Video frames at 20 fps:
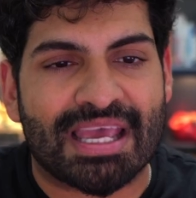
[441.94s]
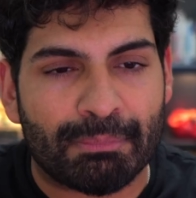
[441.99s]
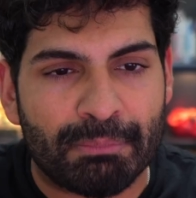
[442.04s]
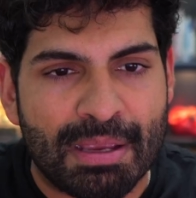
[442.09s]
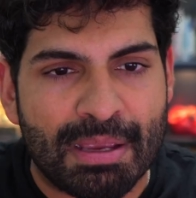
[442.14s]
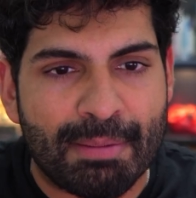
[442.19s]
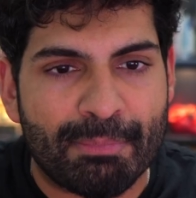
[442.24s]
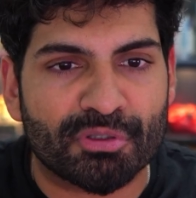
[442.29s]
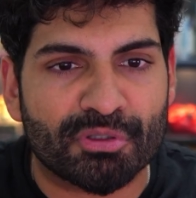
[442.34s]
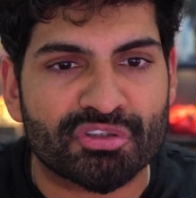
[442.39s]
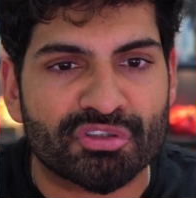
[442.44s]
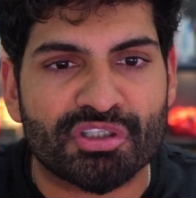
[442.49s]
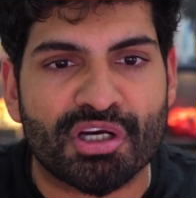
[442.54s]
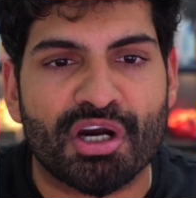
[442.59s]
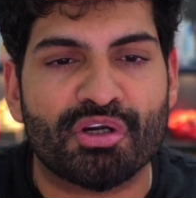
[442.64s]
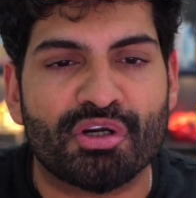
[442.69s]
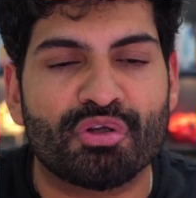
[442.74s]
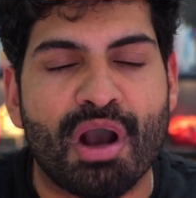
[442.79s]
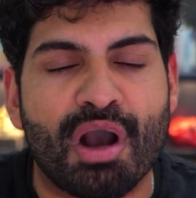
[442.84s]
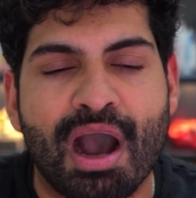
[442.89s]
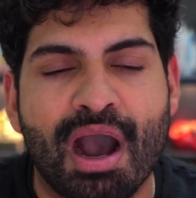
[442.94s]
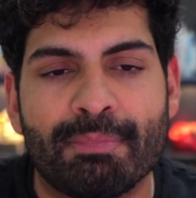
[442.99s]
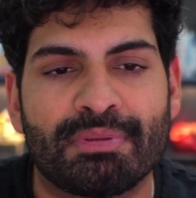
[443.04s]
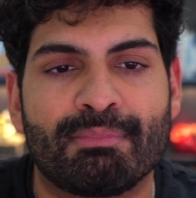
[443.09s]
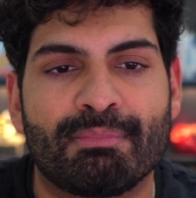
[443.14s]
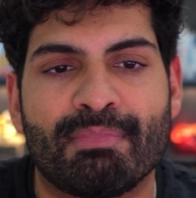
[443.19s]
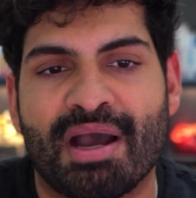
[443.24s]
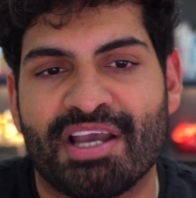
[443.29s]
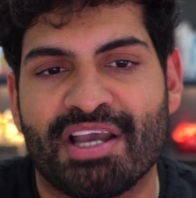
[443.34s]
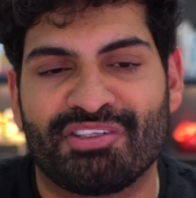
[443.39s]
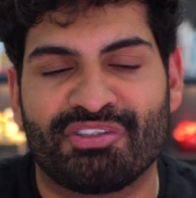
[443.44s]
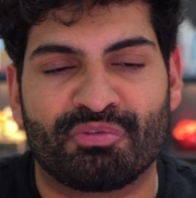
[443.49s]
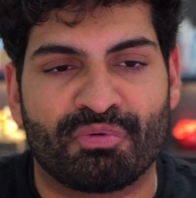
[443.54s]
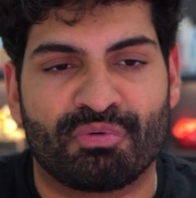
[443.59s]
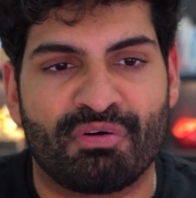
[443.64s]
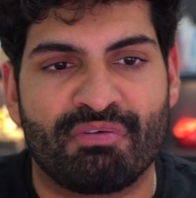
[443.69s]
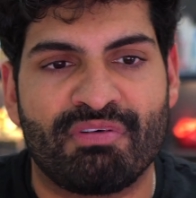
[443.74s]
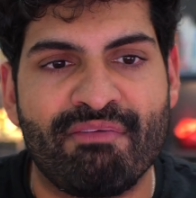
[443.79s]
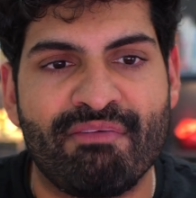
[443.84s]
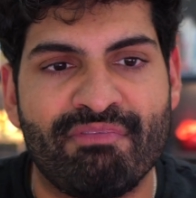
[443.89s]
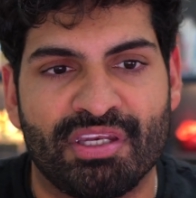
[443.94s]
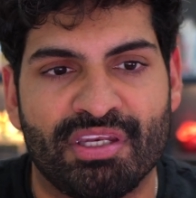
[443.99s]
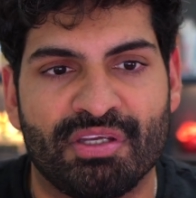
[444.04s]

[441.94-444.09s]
people start to optimize for revenue.